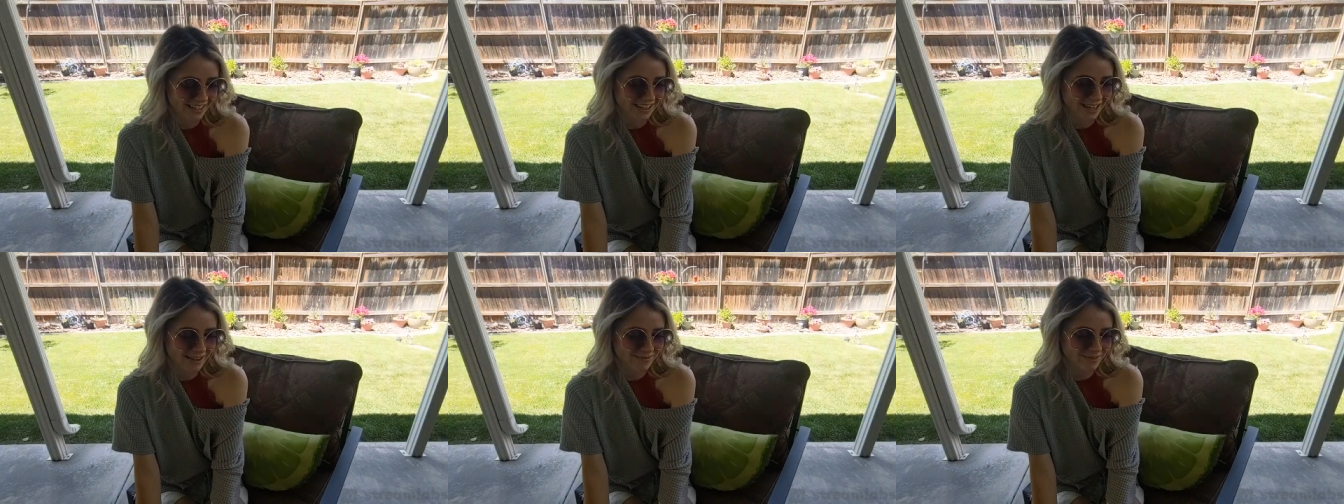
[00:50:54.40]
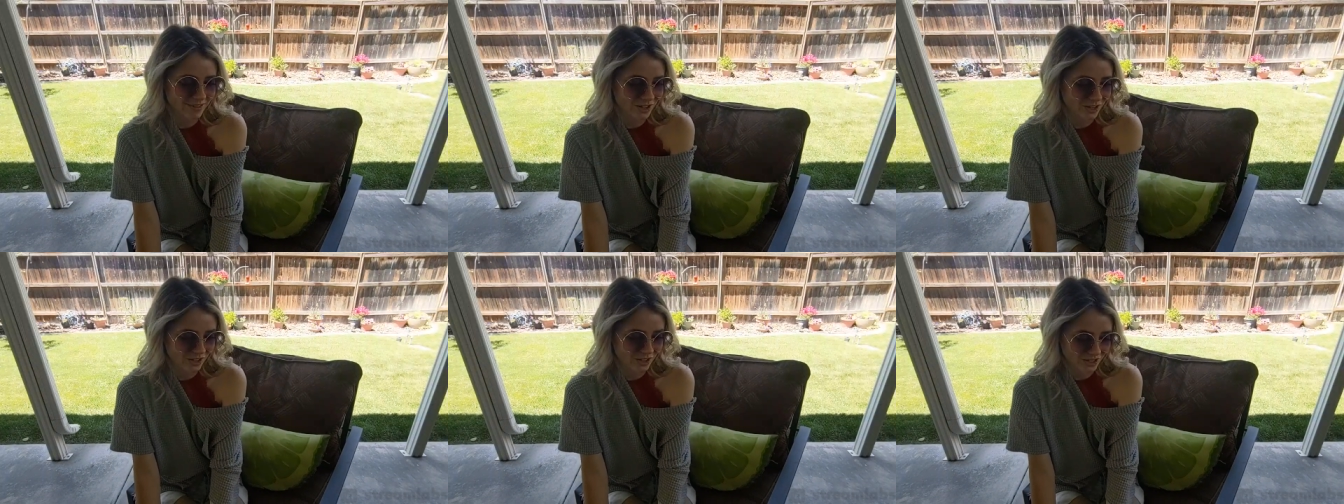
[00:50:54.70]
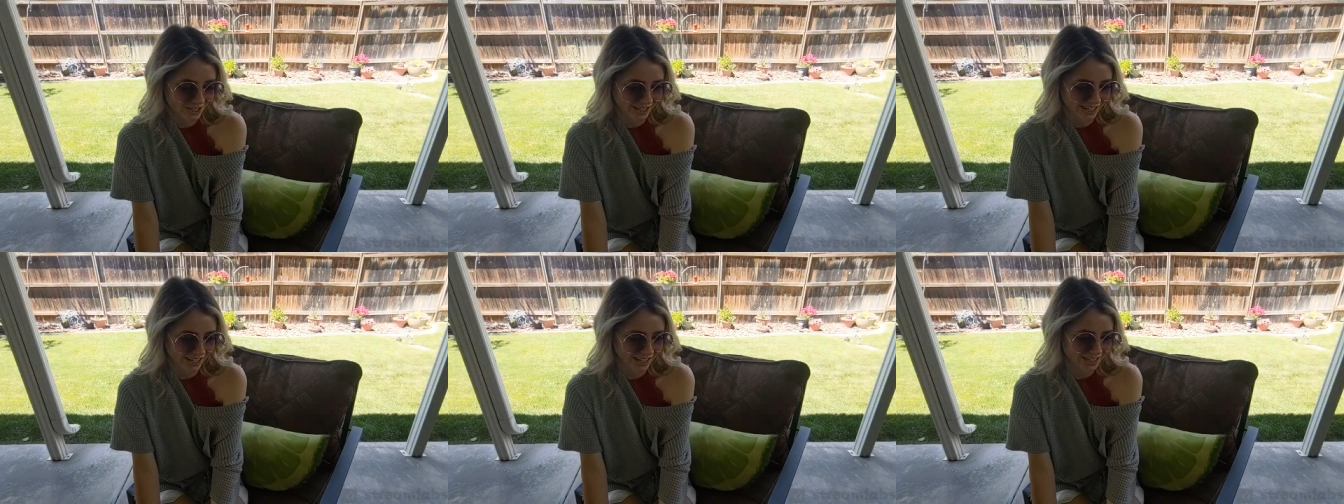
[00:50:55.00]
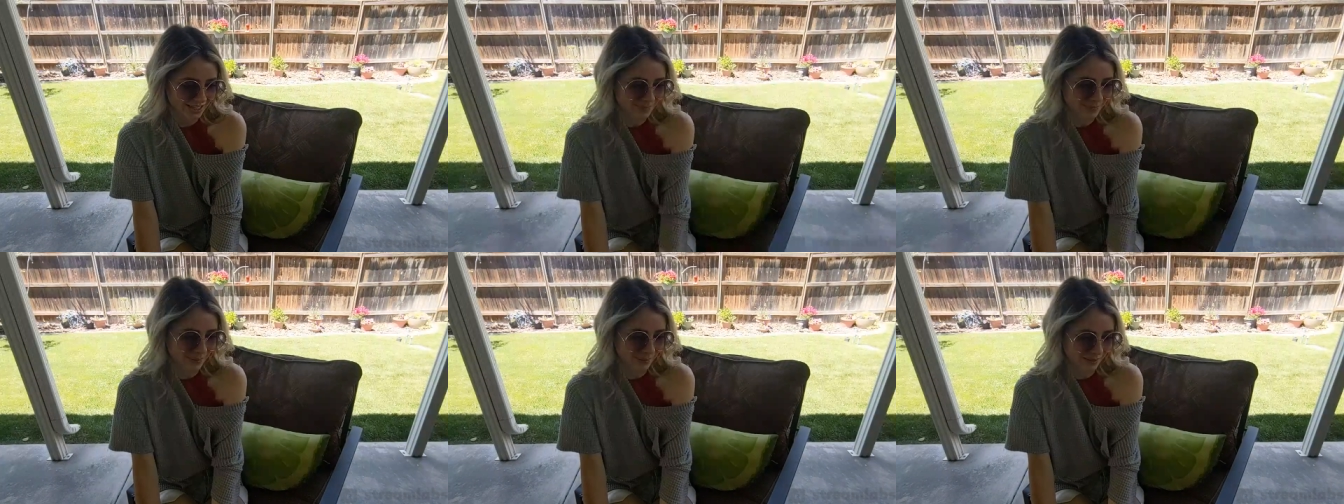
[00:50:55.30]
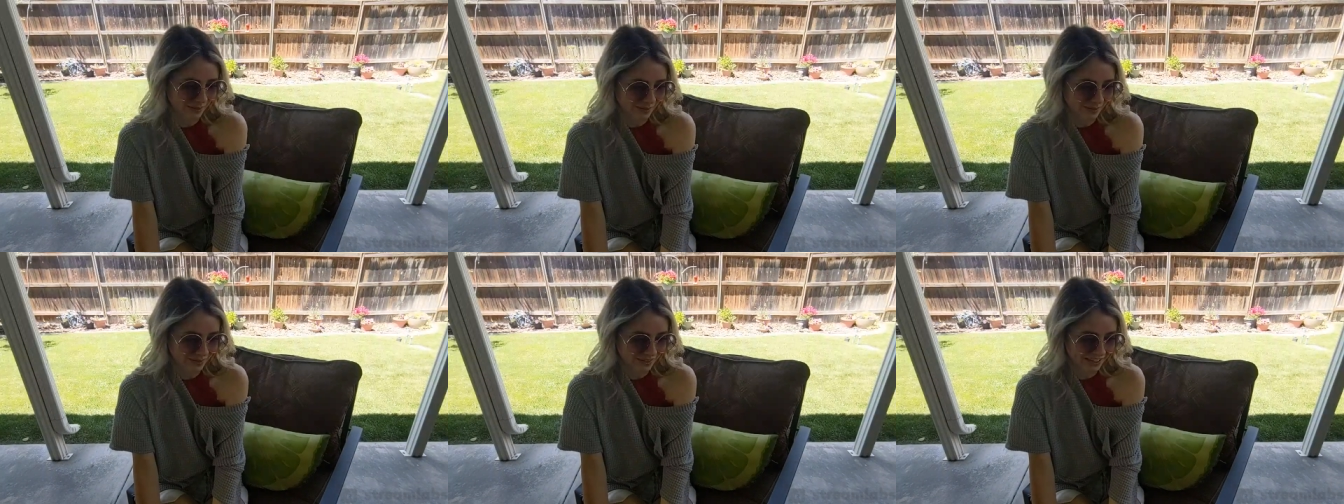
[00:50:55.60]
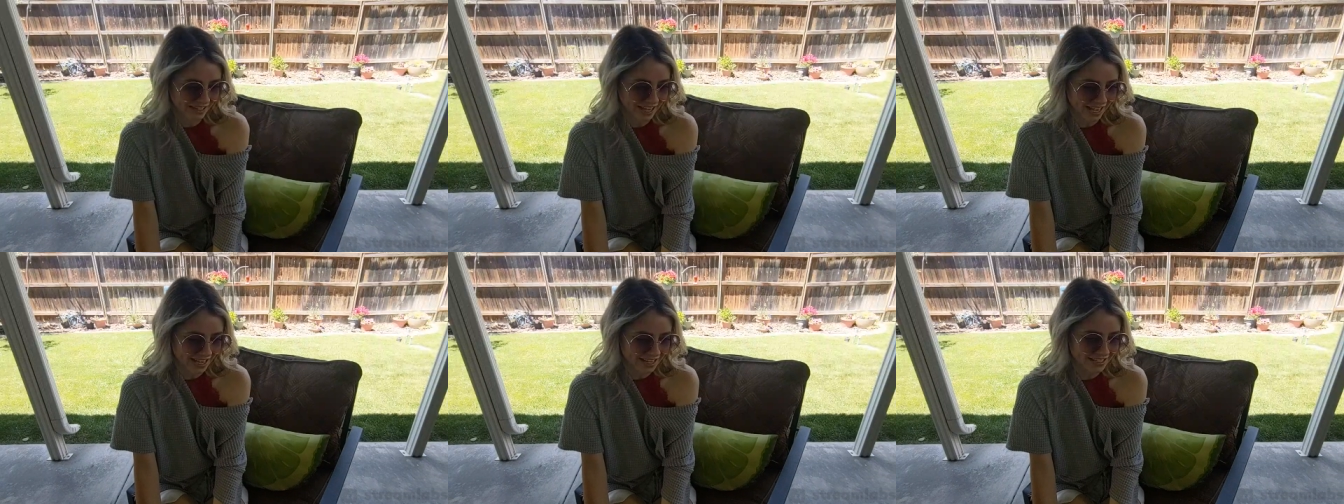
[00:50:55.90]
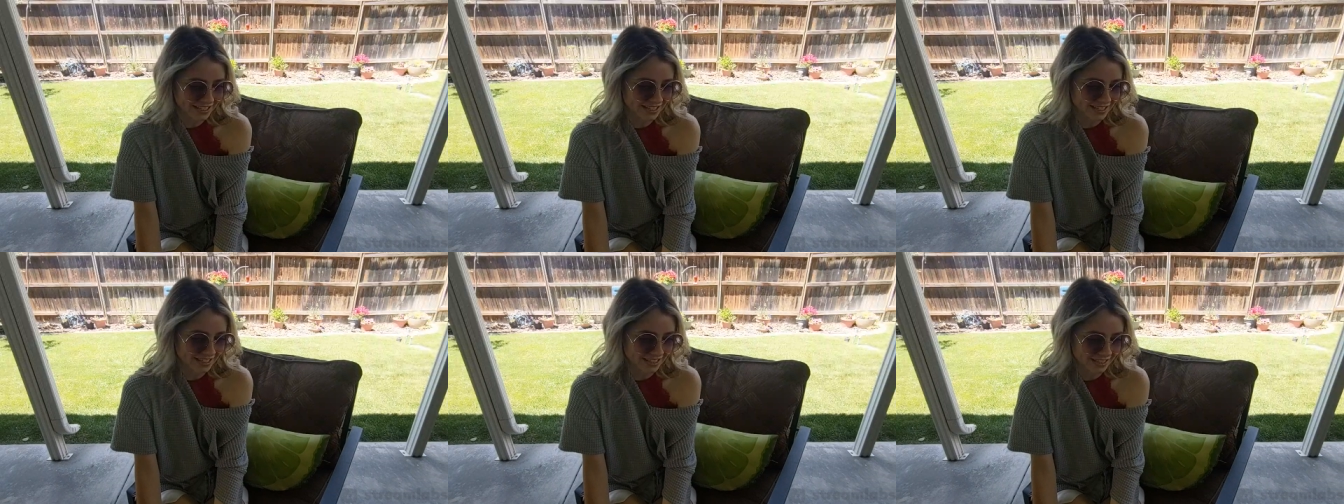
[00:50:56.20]
that a lime cushion? It's pillow,
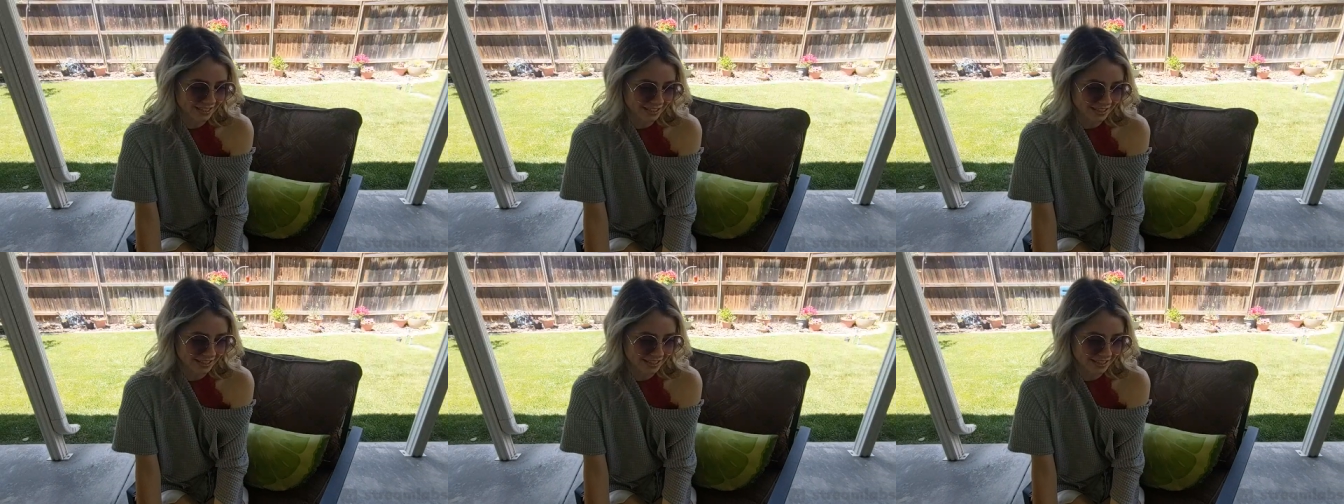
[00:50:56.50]
yes.